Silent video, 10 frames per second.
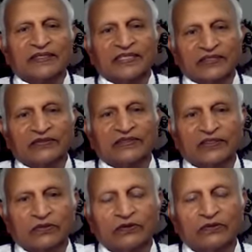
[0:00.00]
Okay,
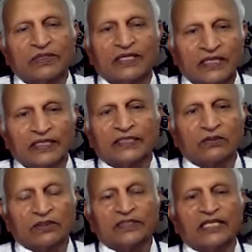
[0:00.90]
so later
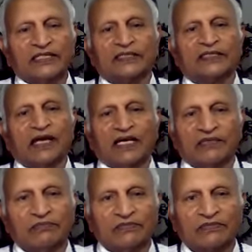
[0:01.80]
on there is
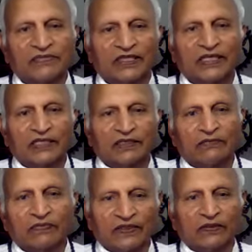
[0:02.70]
time,
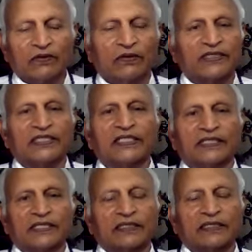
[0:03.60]
we'll go in
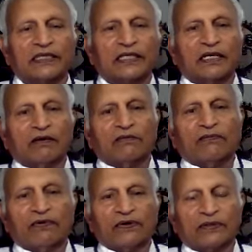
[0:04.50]
detail.
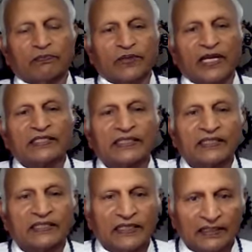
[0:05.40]
For
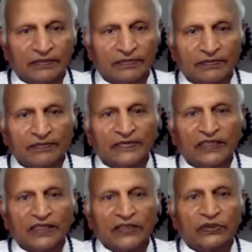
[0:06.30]
practicing
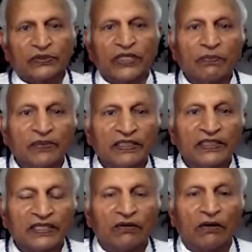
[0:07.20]

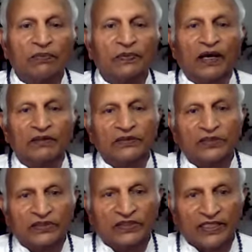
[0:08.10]
separation of
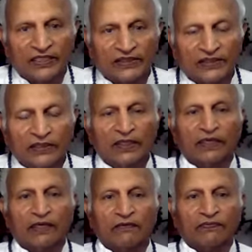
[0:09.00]
consciousness
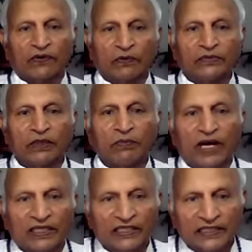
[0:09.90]
from the
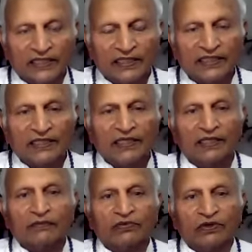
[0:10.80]
body,
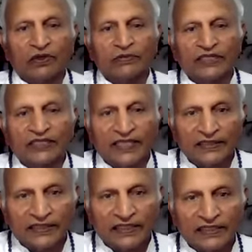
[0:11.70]
from the
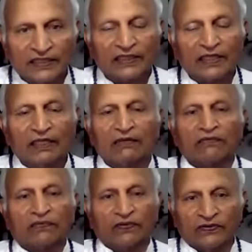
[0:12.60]
senses,
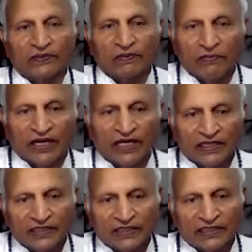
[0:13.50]
from the
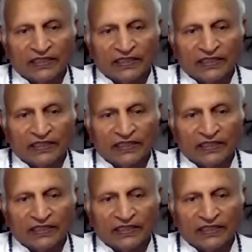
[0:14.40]
mind,